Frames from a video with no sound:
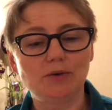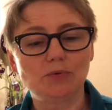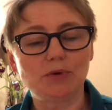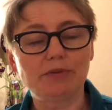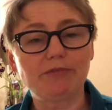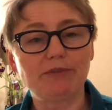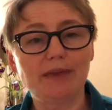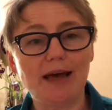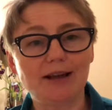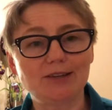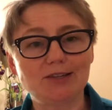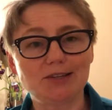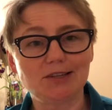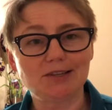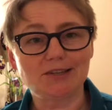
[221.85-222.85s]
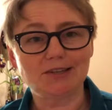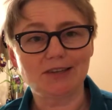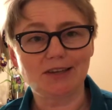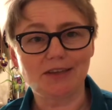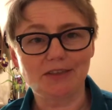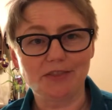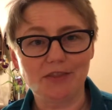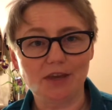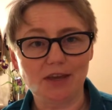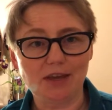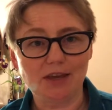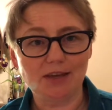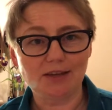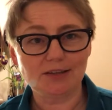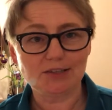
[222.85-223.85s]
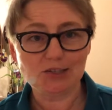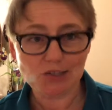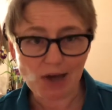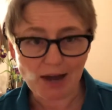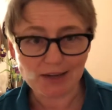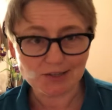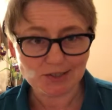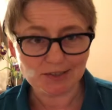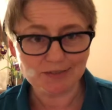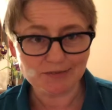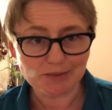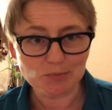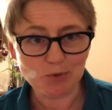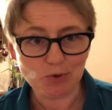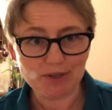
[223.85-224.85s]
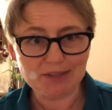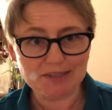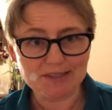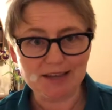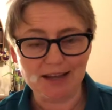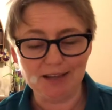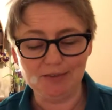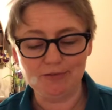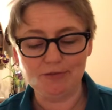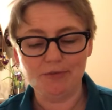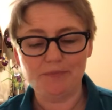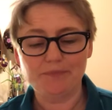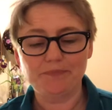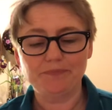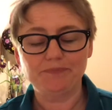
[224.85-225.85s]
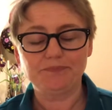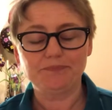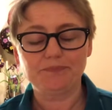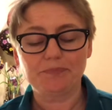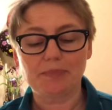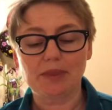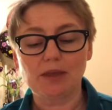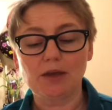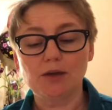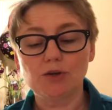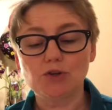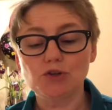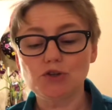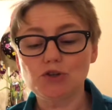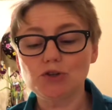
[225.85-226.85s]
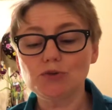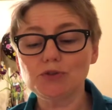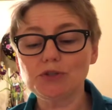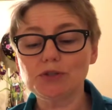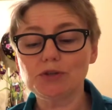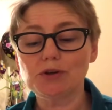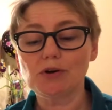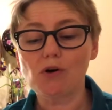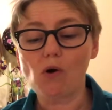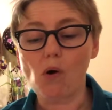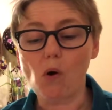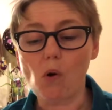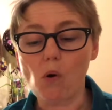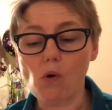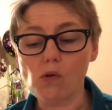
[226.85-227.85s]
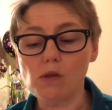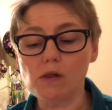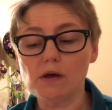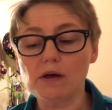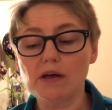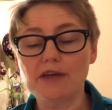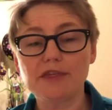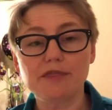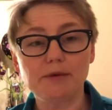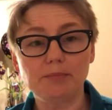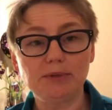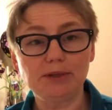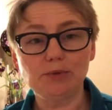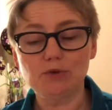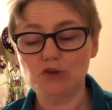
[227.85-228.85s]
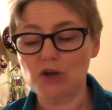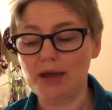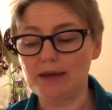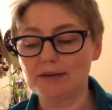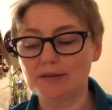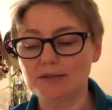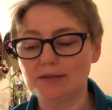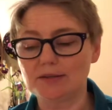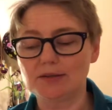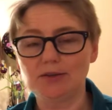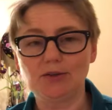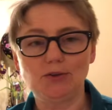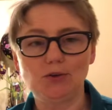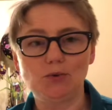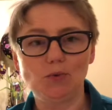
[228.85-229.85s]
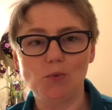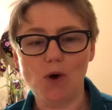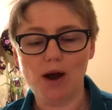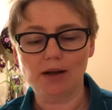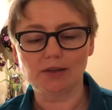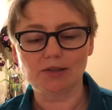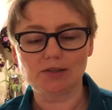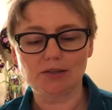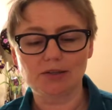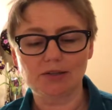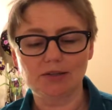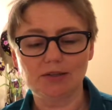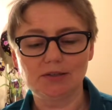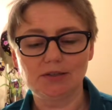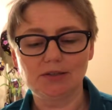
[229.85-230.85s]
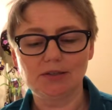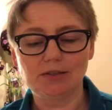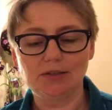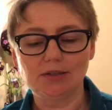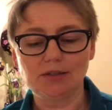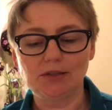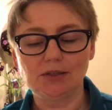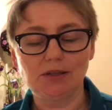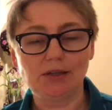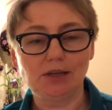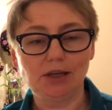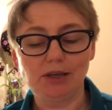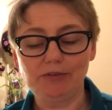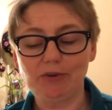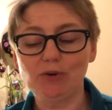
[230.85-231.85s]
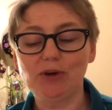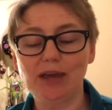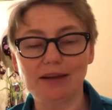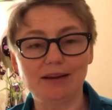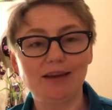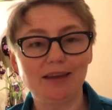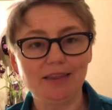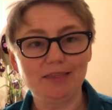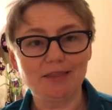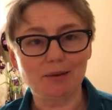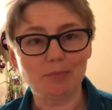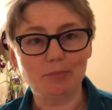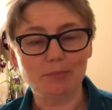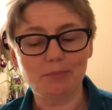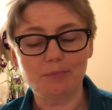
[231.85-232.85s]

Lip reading: reflected in the title of the book itself. Shoot all the blue jays you want if you can hit them,